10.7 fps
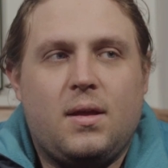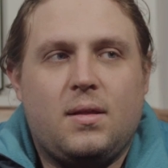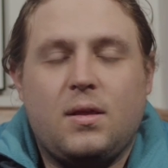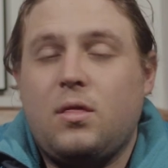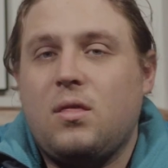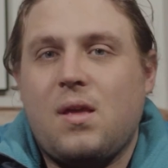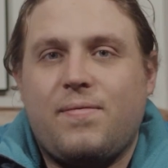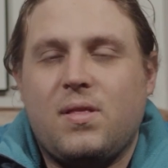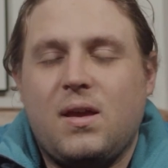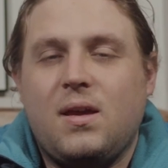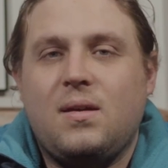this is
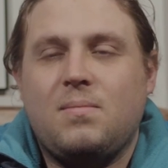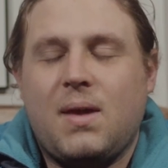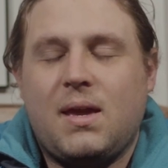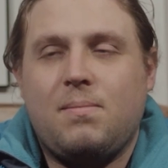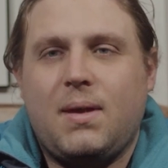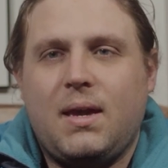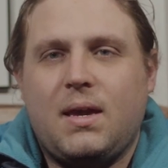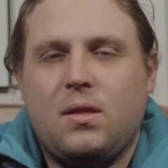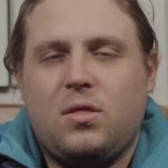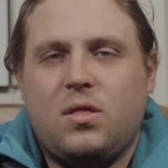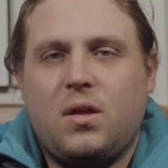definitely making me
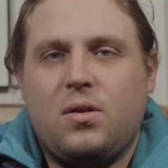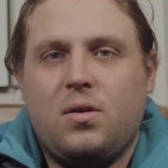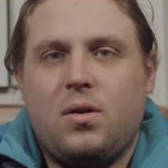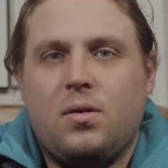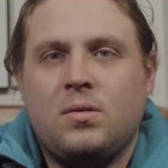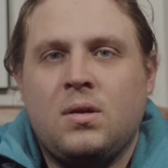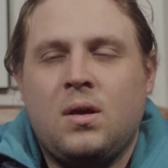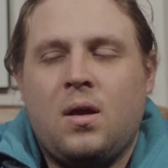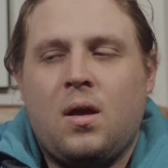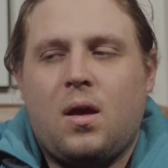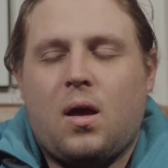consider
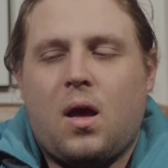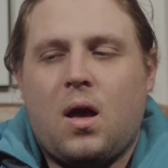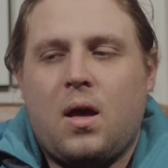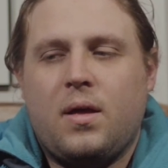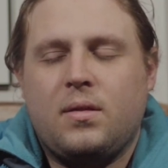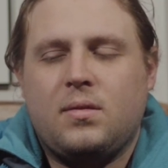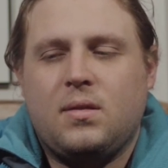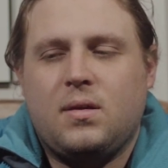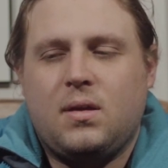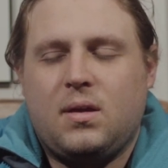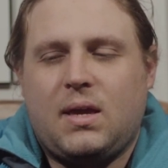
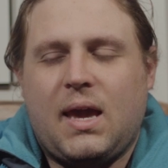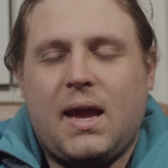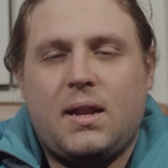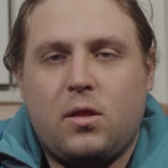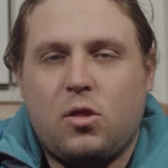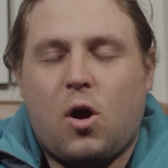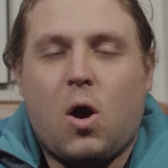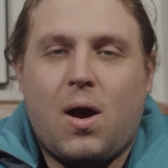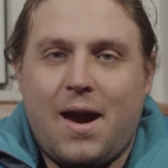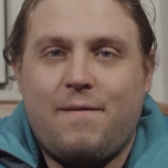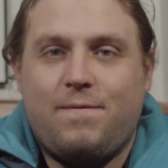Canon's
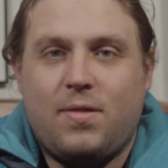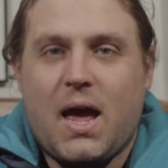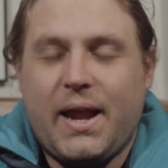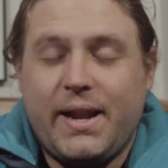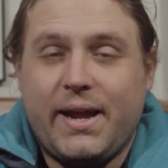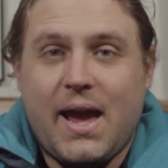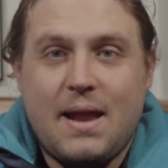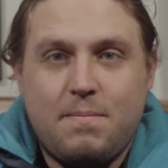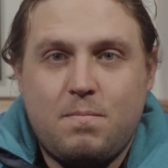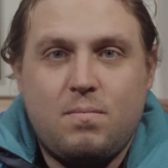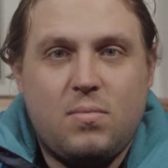RF line
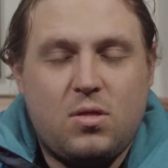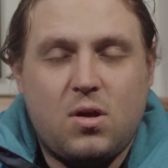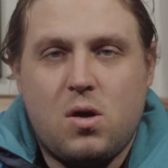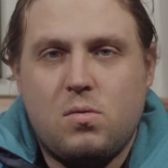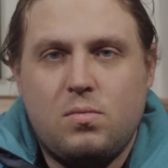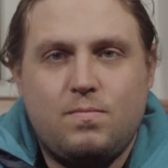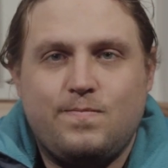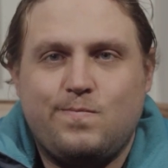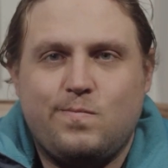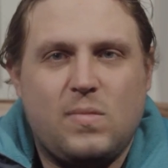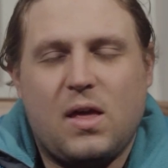again. So
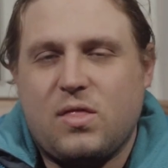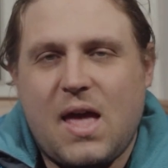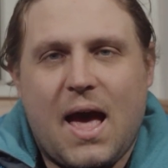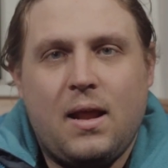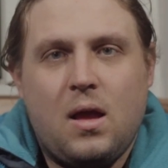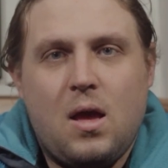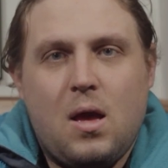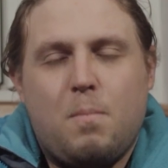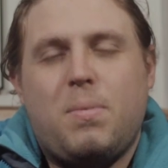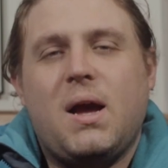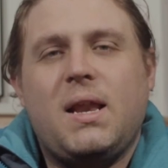that's that.
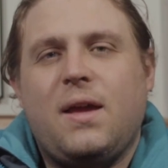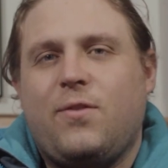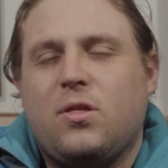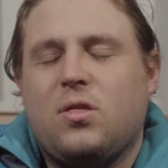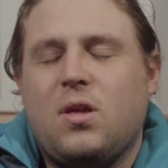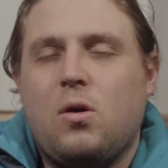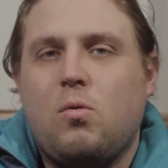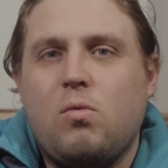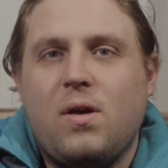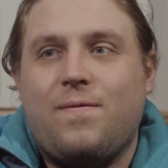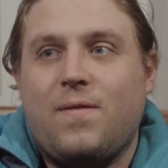But if you're still
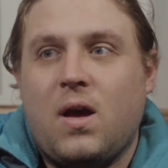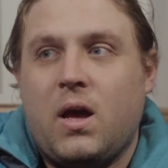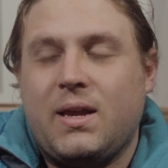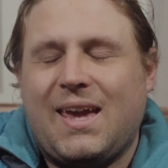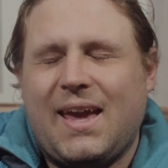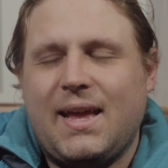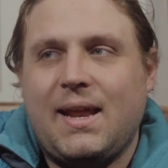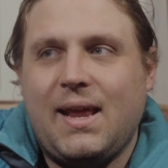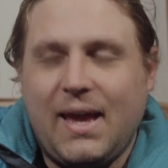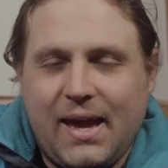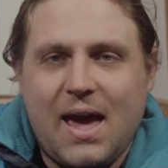with
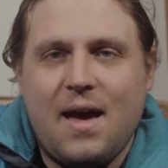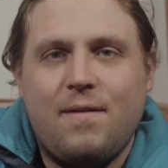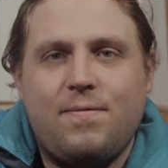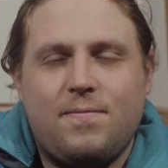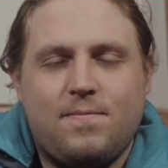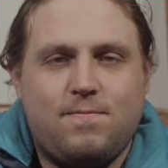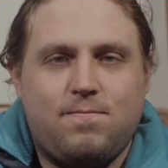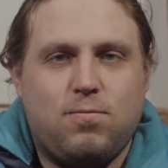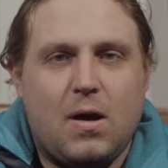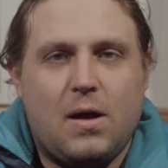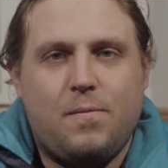Canon EF,
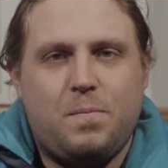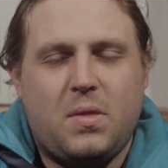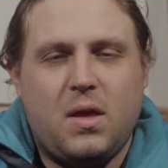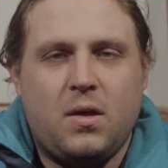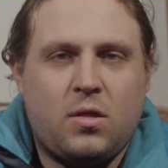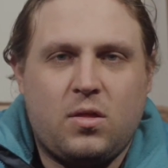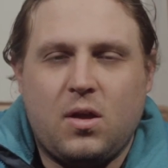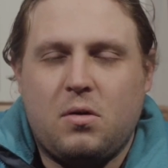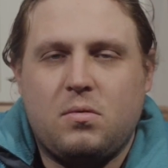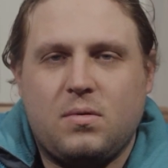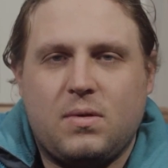well, they're
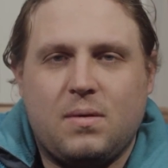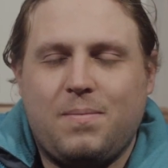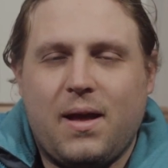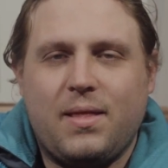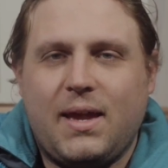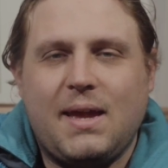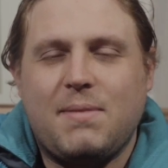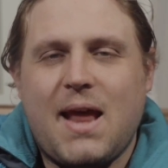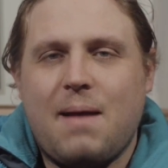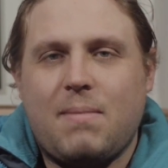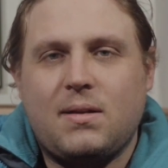still apparently keeping
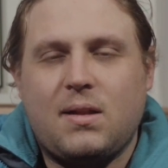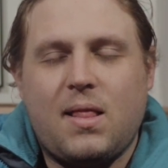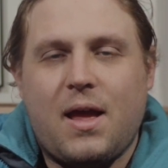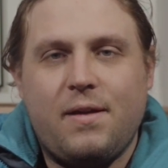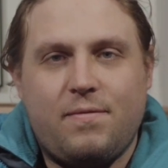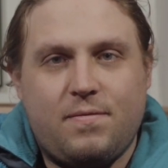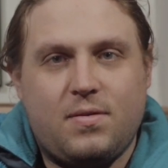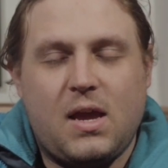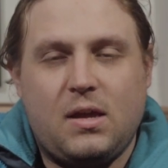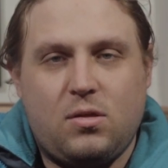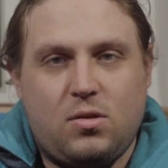that mount alive
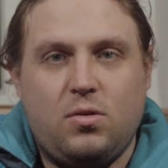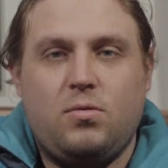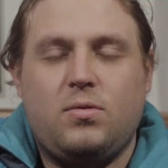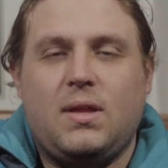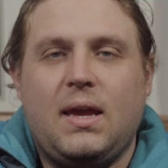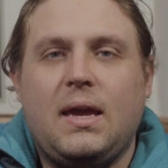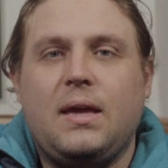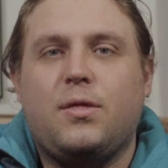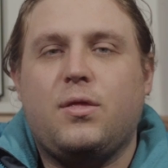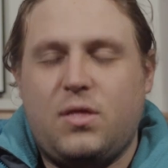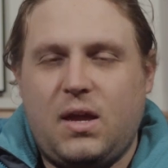thanks to the
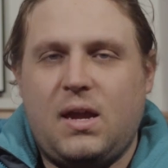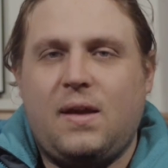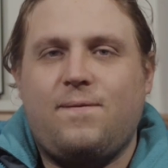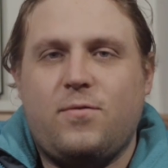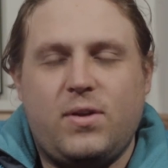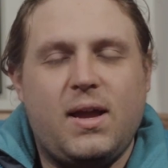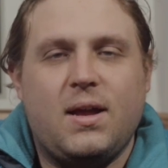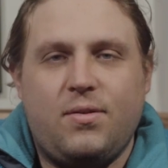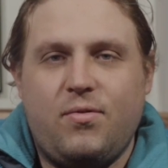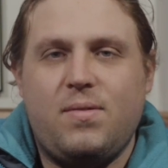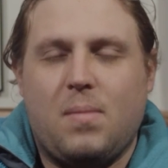
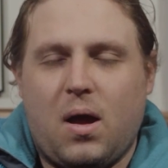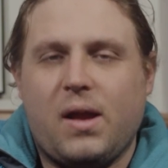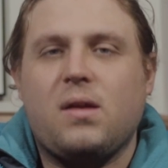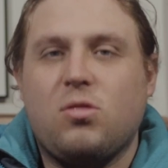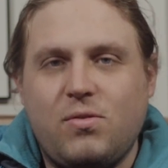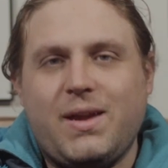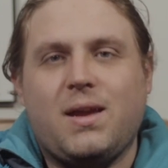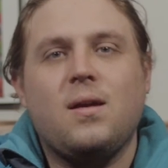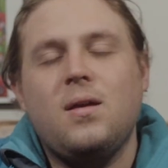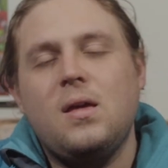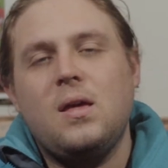C300 Mark III,
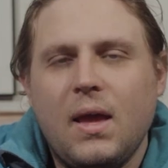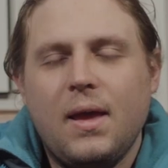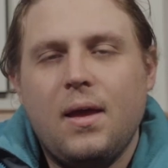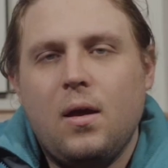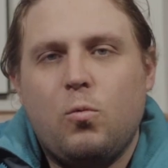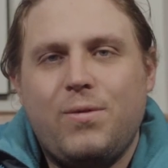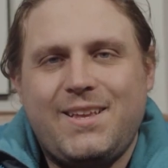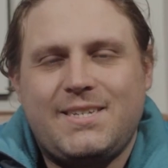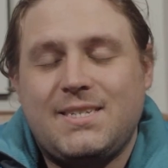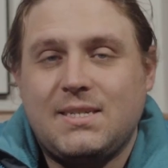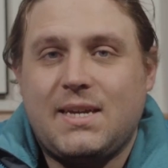
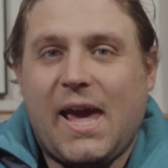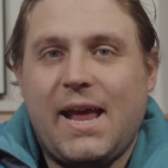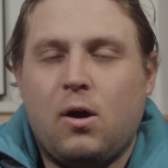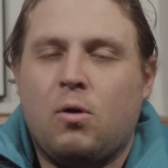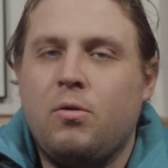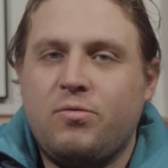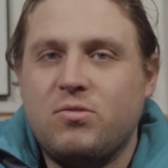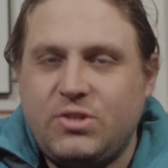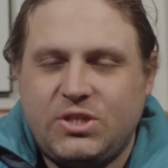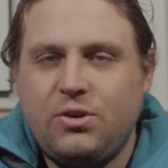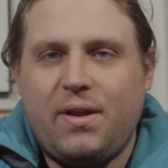which can also
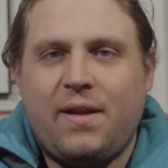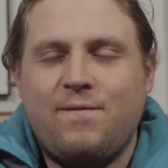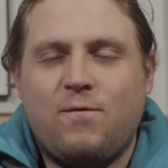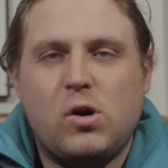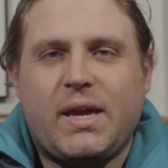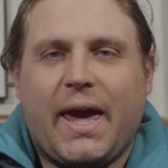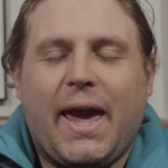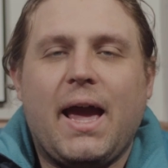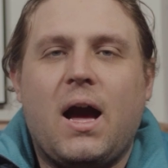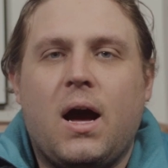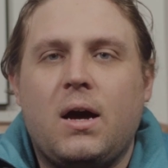shoot in
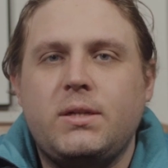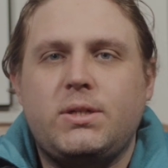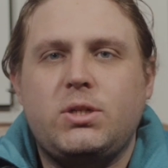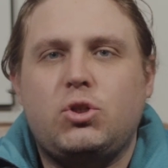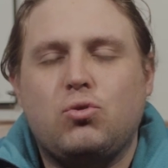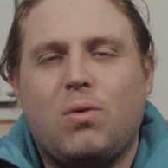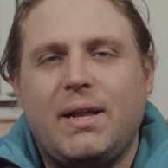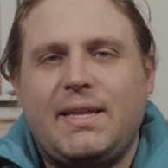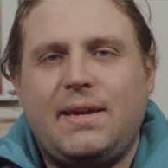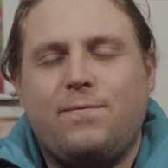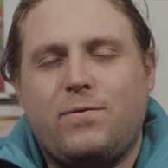4K
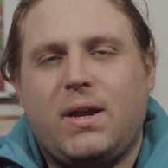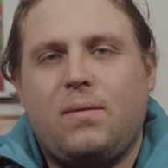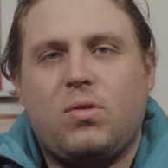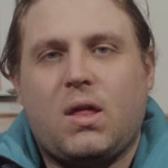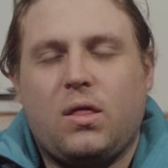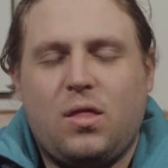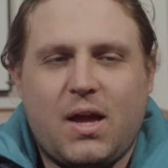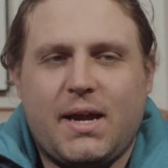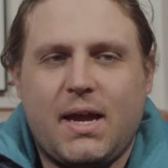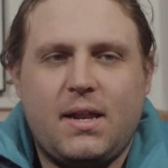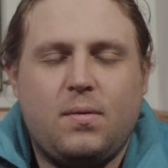120 frames a
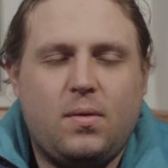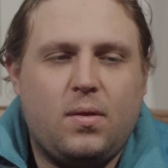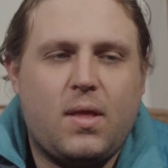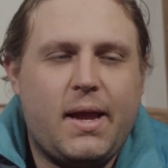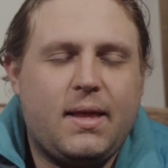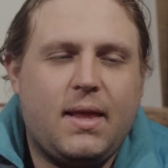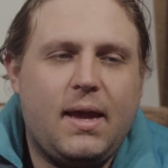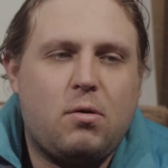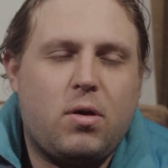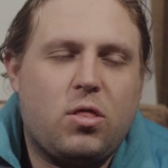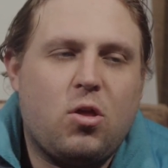second like the
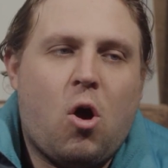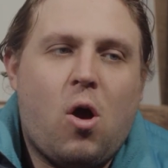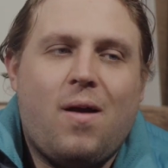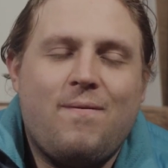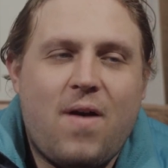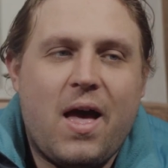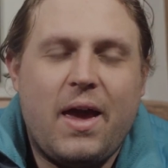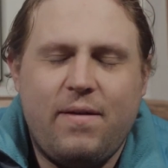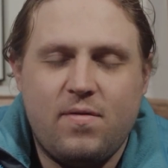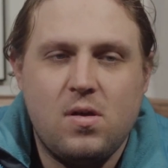EOS R5,